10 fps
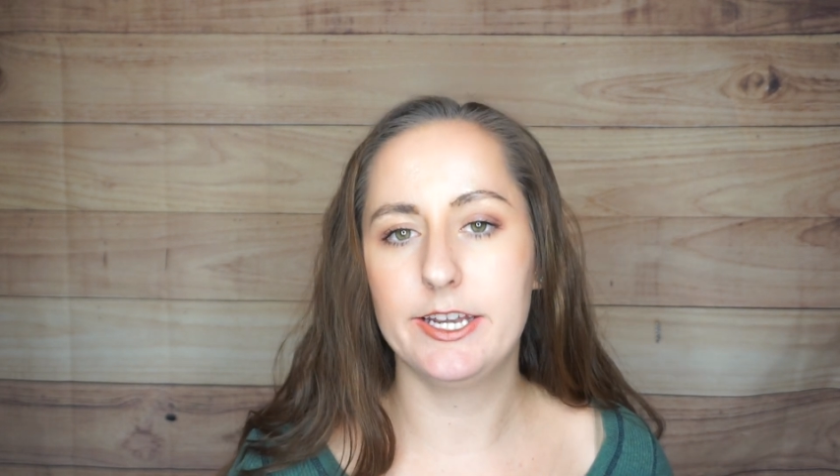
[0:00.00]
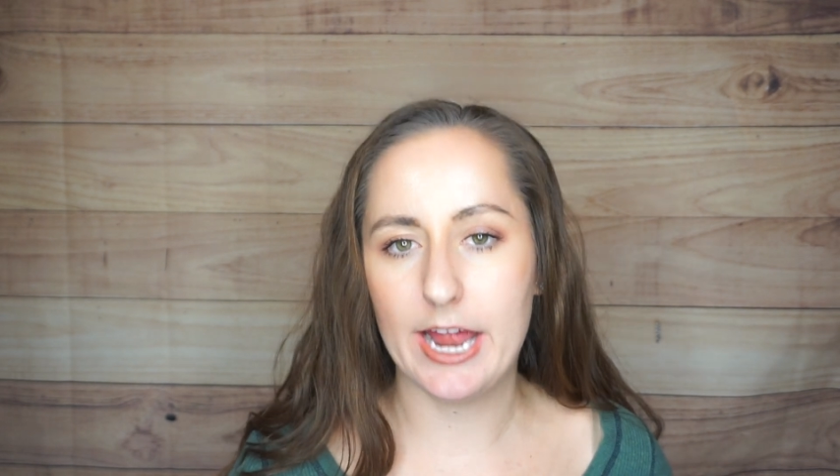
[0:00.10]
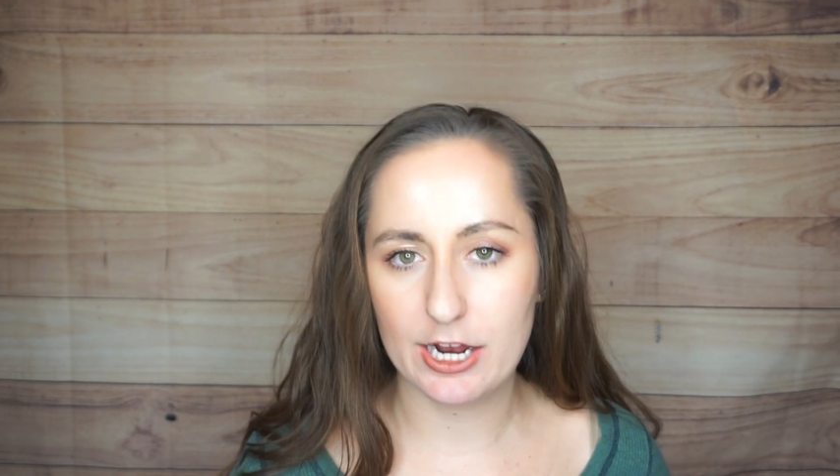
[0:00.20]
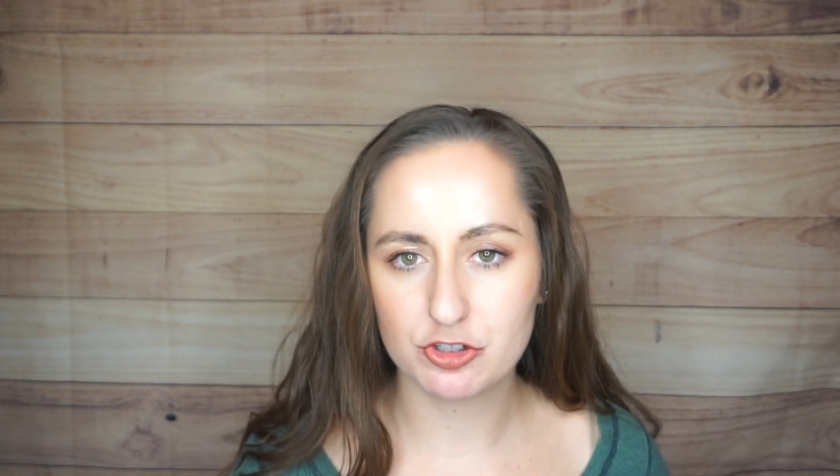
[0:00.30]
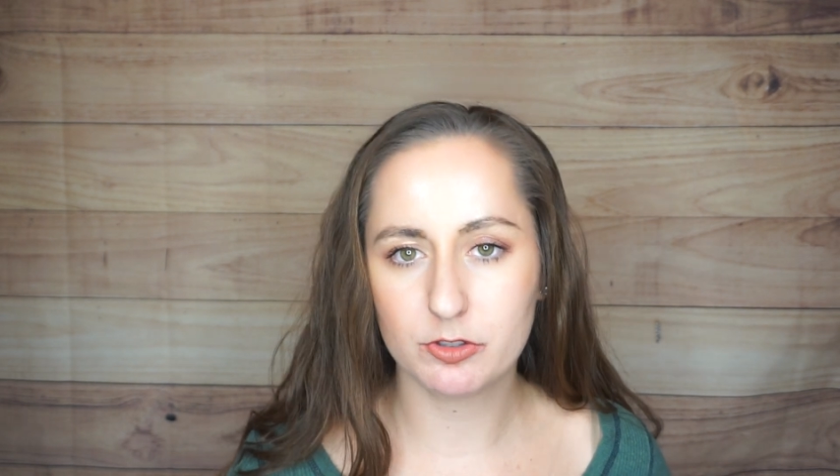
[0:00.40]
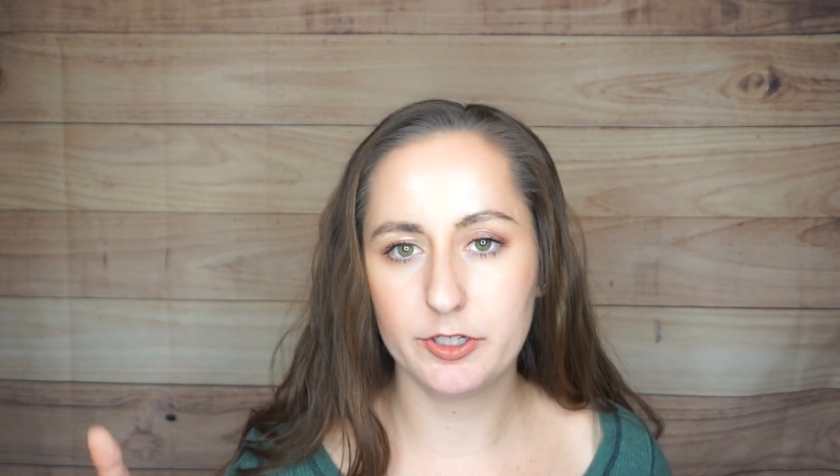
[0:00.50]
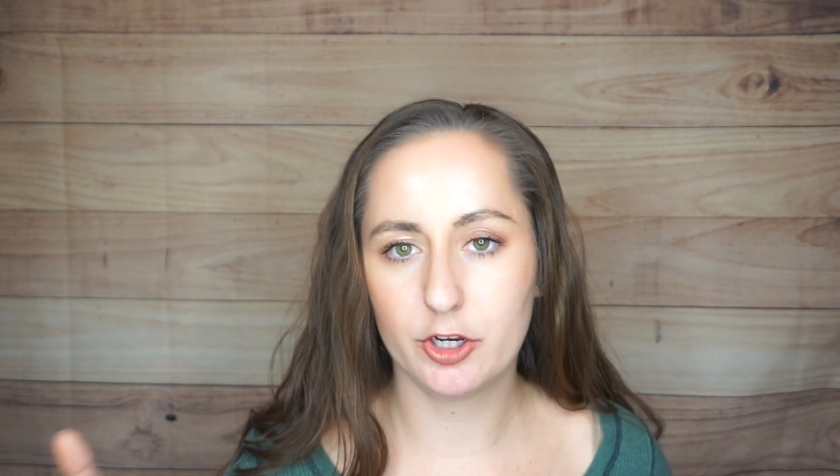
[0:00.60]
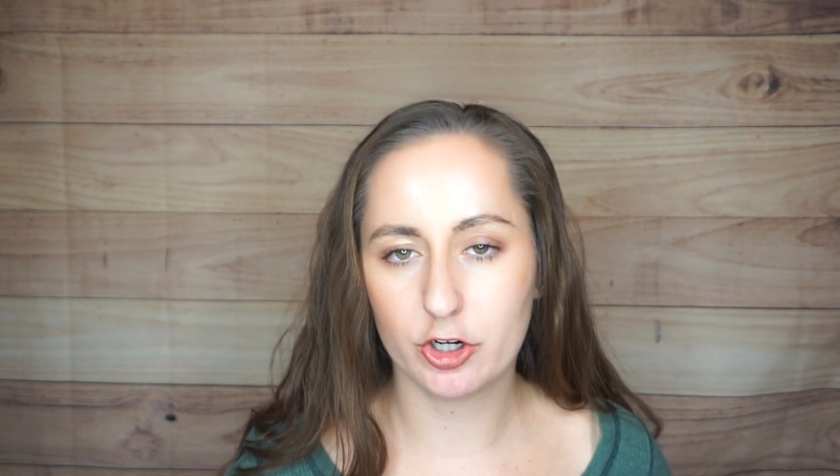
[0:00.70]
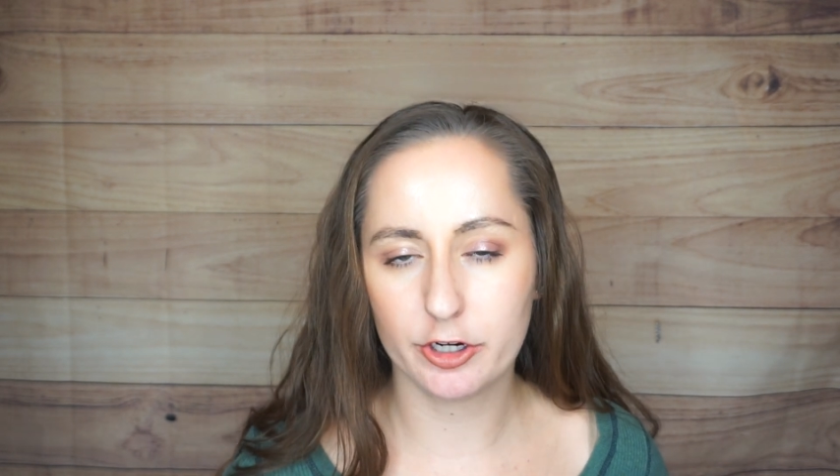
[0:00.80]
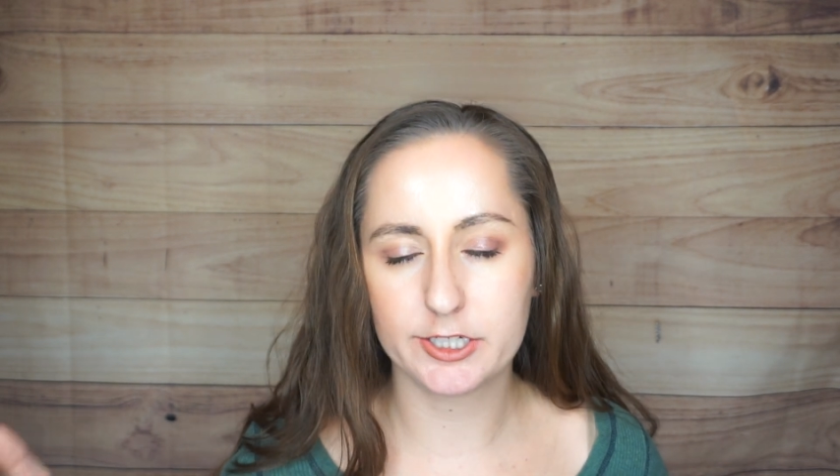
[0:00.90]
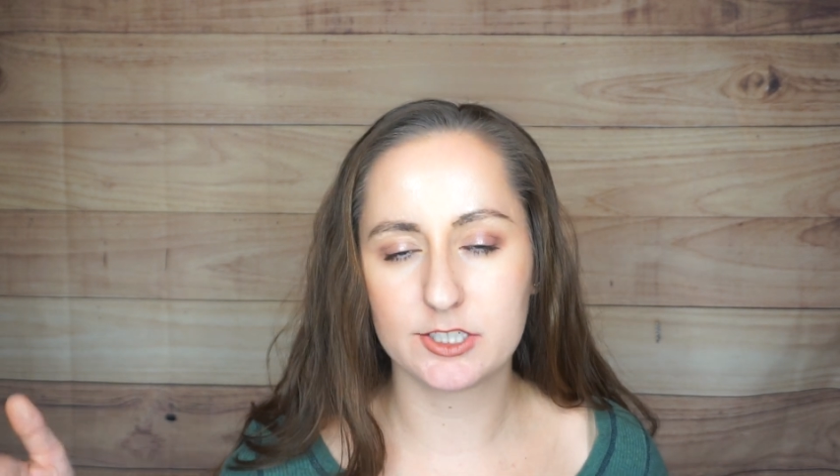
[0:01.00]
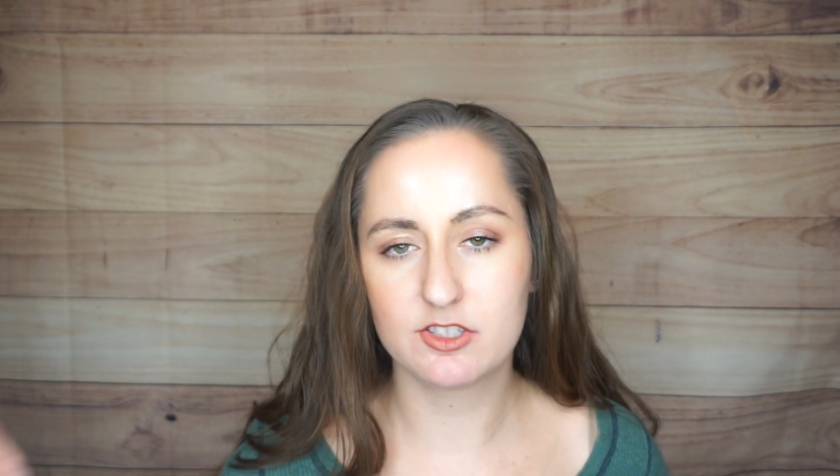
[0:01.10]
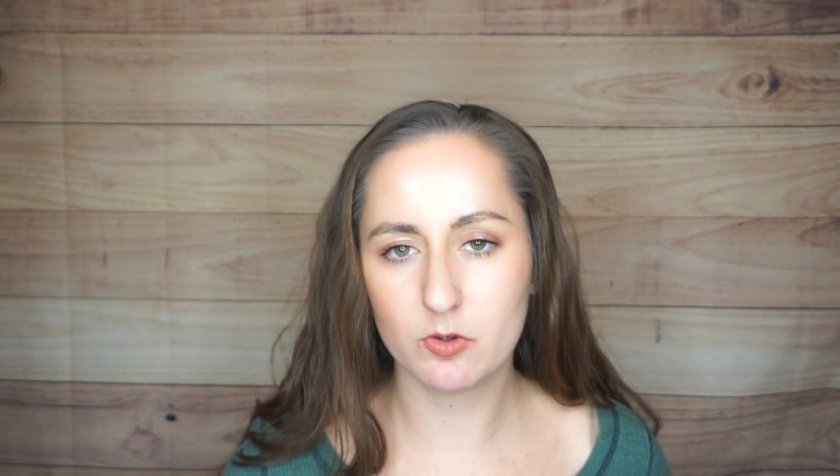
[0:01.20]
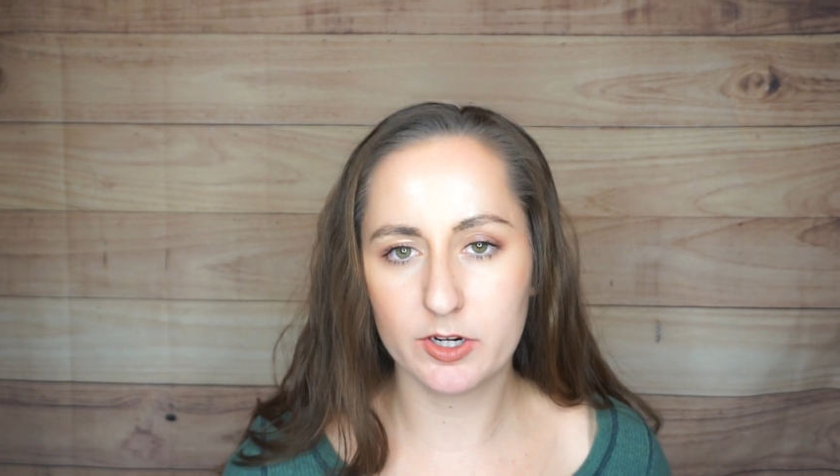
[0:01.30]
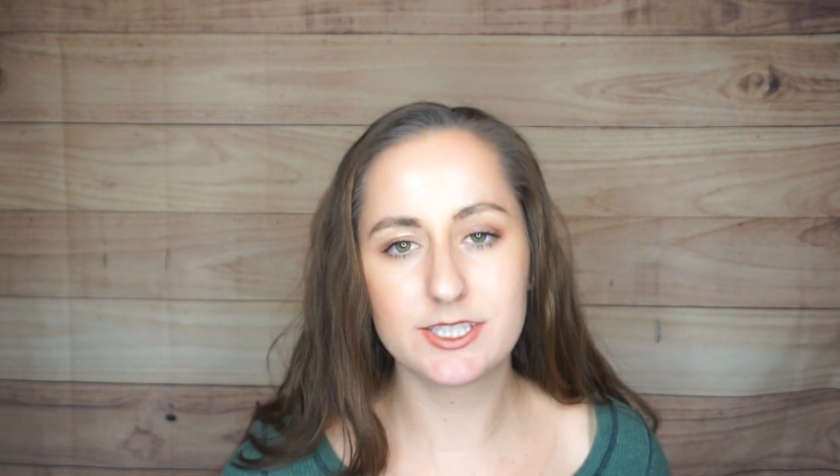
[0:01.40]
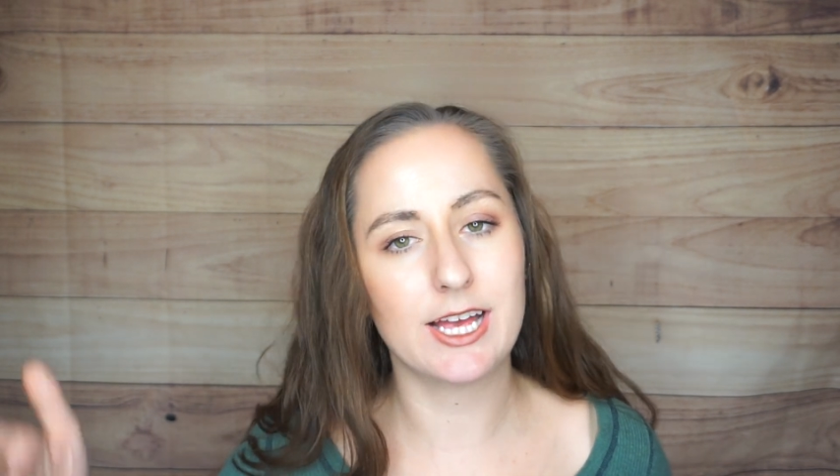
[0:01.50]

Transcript: naturally occurring source.